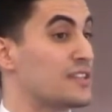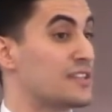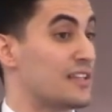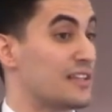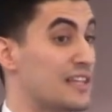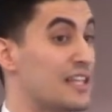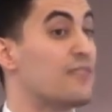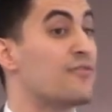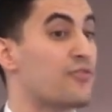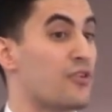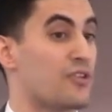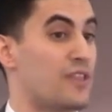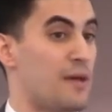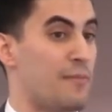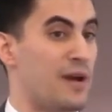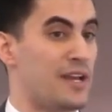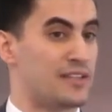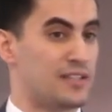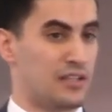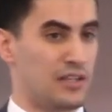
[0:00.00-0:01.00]
deliverer that
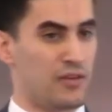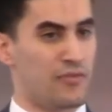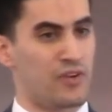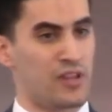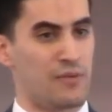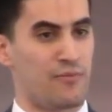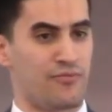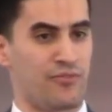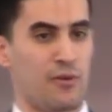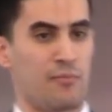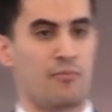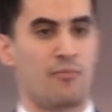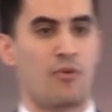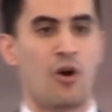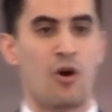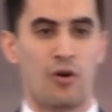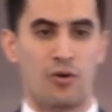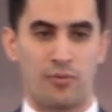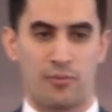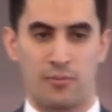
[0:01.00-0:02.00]
might deliver them from
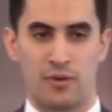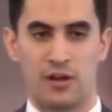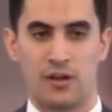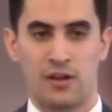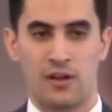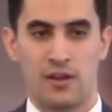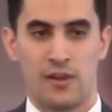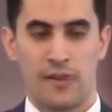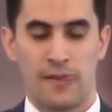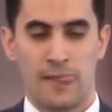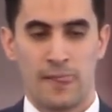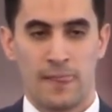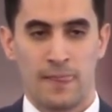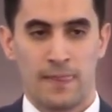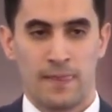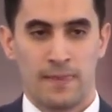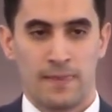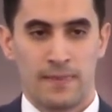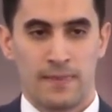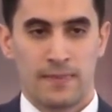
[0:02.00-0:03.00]
Rome,
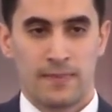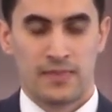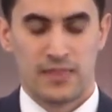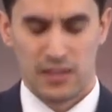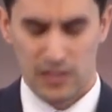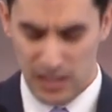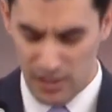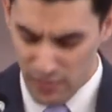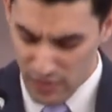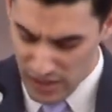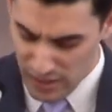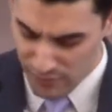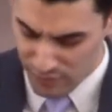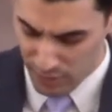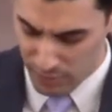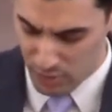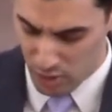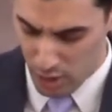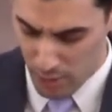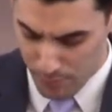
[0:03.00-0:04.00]
deliver them
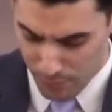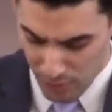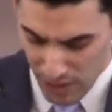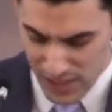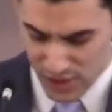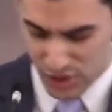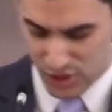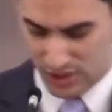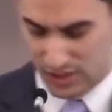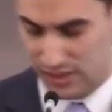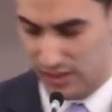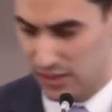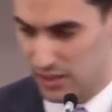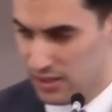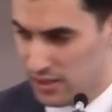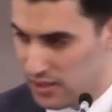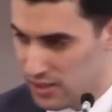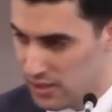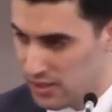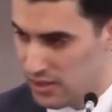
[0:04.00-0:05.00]
from their oppression.
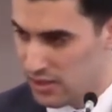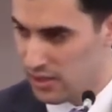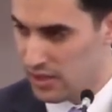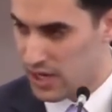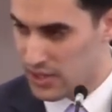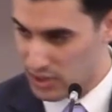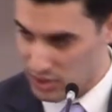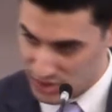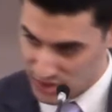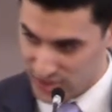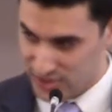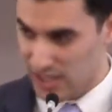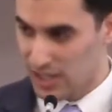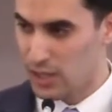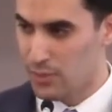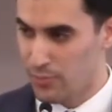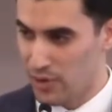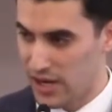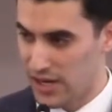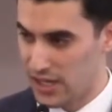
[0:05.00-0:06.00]
And they're
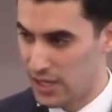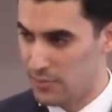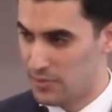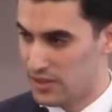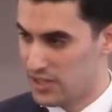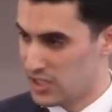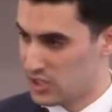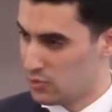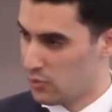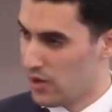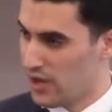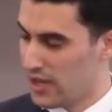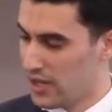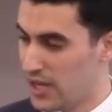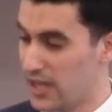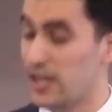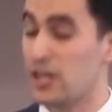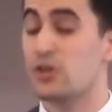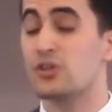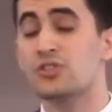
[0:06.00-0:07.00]
celebrating him in this way.
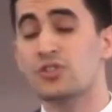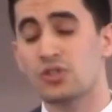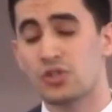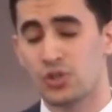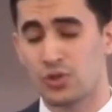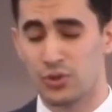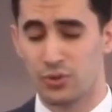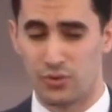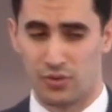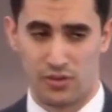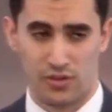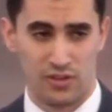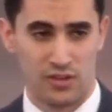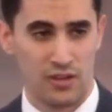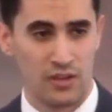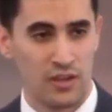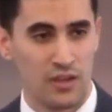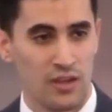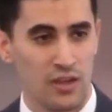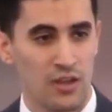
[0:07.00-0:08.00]
And here's the truth
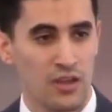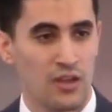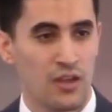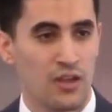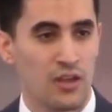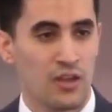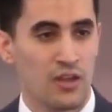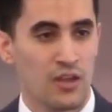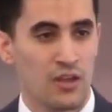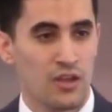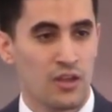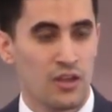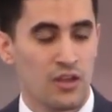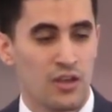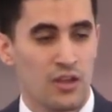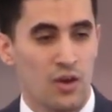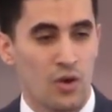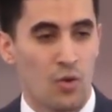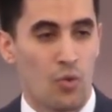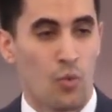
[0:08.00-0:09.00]

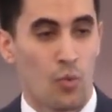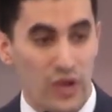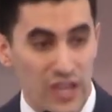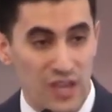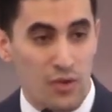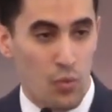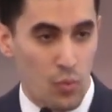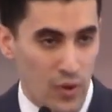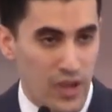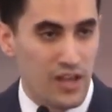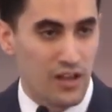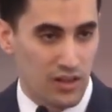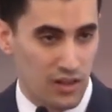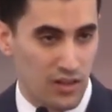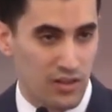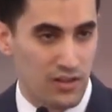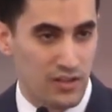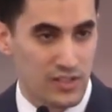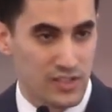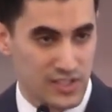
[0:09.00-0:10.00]
we will
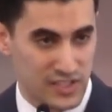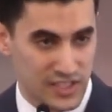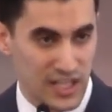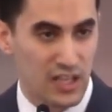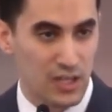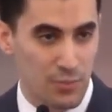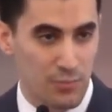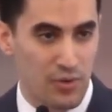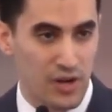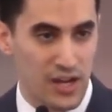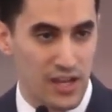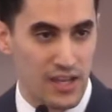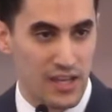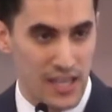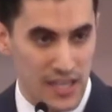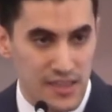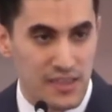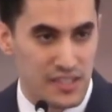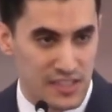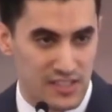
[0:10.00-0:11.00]
celebrate
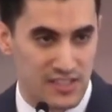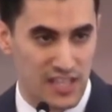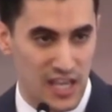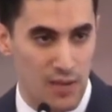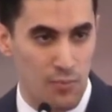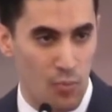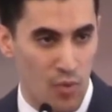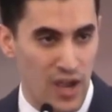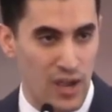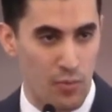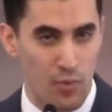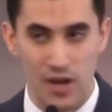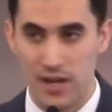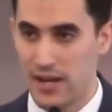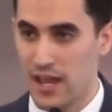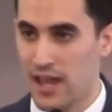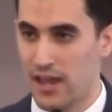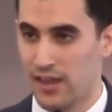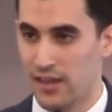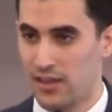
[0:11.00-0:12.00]
in the same way one
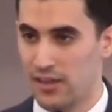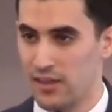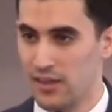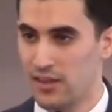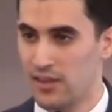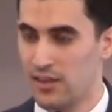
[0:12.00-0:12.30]
day.